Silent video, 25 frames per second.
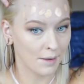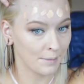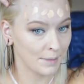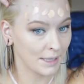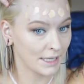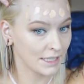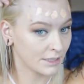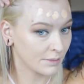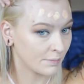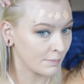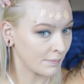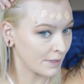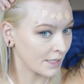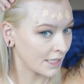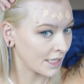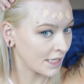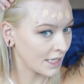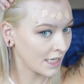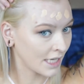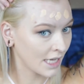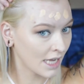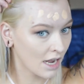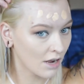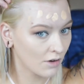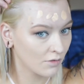It's
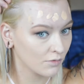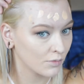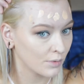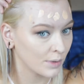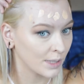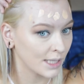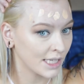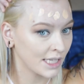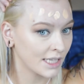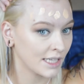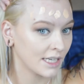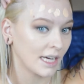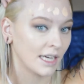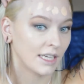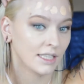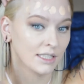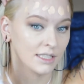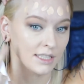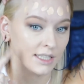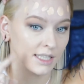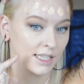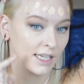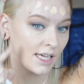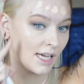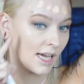blending out really
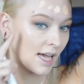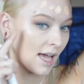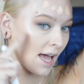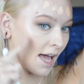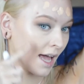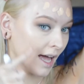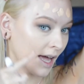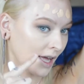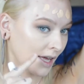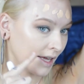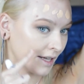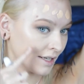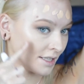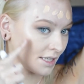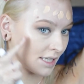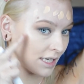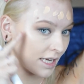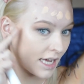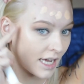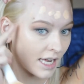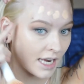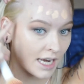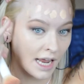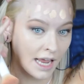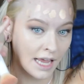nicely, and
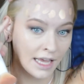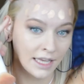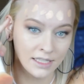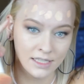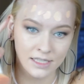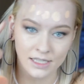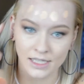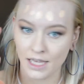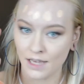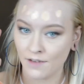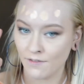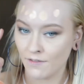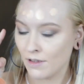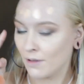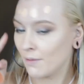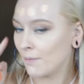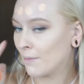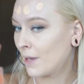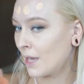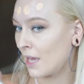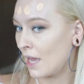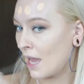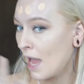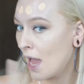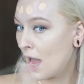it is giving
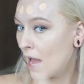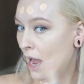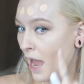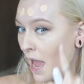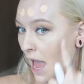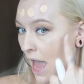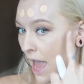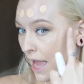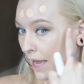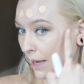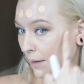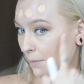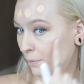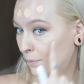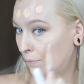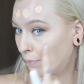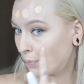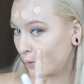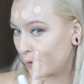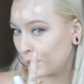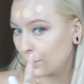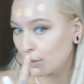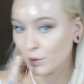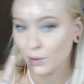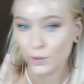me a
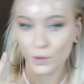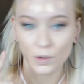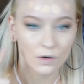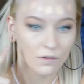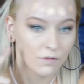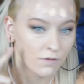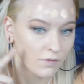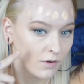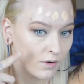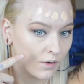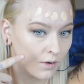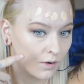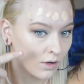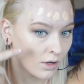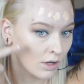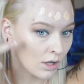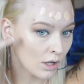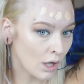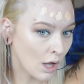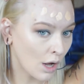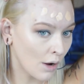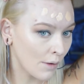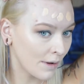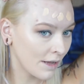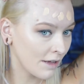beautiful
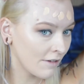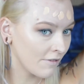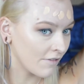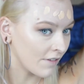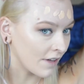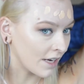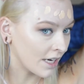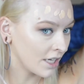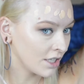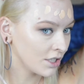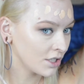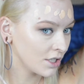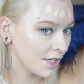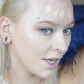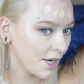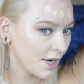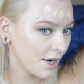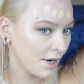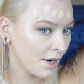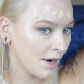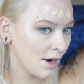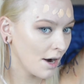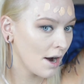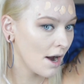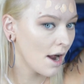glowy finish
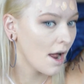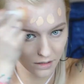here.